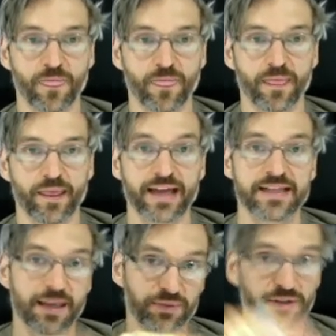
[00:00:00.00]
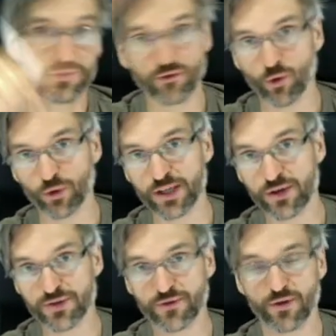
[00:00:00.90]
except 4
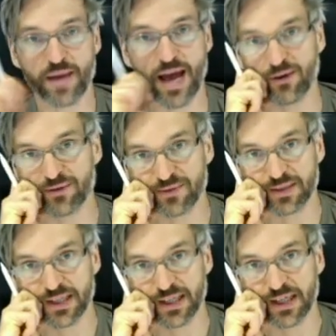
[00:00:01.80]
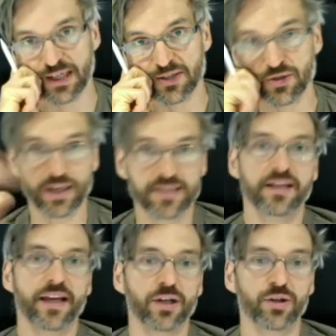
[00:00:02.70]
years from now. So let's
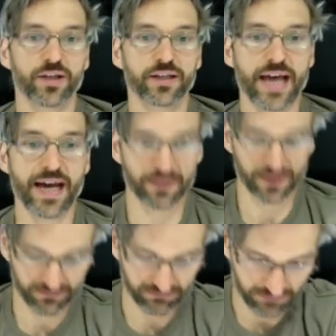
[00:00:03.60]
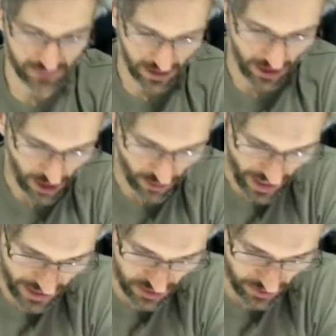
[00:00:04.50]
take a look at that. All
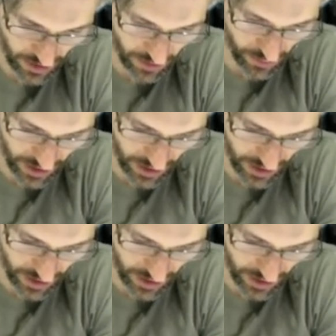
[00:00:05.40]
right, so I'm going to bring